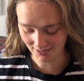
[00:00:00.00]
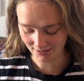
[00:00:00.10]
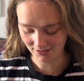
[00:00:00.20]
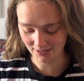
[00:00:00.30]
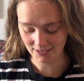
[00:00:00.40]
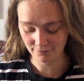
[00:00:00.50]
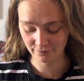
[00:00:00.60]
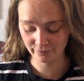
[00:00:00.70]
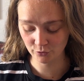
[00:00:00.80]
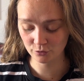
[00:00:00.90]
the
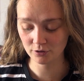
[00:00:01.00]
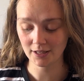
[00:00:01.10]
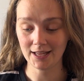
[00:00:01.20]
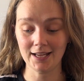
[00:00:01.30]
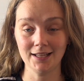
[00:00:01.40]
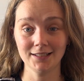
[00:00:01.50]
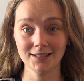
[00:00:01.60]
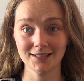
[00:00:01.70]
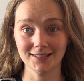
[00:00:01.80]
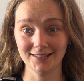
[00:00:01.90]
full
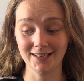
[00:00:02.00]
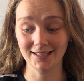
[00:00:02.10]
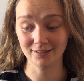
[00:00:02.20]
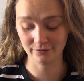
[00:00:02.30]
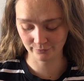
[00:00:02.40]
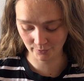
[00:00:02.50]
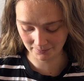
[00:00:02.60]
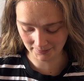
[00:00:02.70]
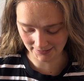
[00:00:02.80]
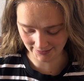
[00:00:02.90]
hand knit of one
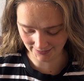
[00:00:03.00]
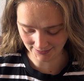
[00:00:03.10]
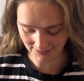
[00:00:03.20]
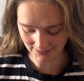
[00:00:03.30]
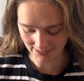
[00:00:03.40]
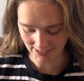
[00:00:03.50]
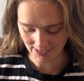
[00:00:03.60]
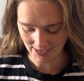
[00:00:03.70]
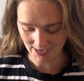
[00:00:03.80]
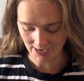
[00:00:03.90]
mitten
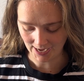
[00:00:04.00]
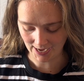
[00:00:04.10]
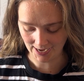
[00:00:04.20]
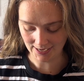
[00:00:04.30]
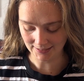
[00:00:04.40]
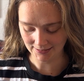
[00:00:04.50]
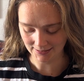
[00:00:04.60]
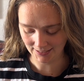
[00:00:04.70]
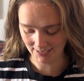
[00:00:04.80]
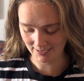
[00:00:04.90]
and
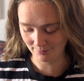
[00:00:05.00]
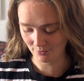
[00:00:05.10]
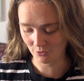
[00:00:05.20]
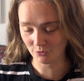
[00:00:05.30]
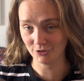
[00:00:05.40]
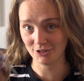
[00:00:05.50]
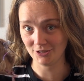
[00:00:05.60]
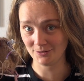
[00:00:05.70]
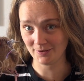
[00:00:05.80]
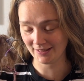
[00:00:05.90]
I am on
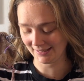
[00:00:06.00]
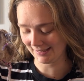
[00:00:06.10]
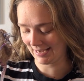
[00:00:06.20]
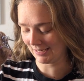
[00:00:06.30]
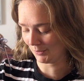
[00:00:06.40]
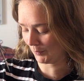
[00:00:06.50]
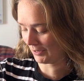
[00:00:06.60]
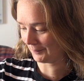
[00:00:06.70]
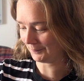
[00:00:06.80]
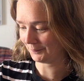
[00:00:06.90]
to the second
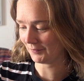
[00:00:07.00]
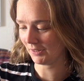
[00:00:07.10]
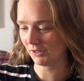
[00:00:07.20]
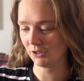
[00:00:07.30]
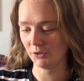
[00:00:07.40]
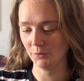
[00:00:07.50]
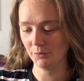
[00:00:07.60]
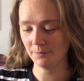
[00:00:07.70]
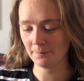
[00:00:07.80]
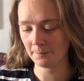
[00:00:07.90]
one.
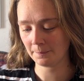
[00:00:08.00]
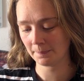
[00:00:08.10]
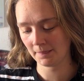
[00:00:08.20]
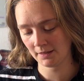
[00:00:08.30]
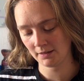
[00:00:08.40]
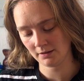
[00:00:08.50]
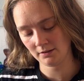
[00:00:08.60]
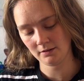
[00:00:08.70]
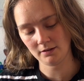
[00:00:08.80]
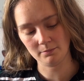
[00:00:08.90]
So
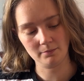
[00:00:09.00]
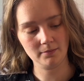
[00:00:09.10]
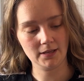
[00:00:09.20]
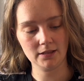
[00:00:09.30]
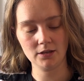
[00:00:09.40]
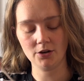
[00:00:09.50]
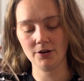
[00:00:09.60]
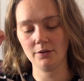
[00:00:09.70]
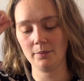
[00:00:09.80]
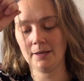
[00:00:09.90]
get the yarn
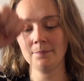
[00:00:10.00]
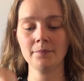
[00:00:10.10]
out of the way.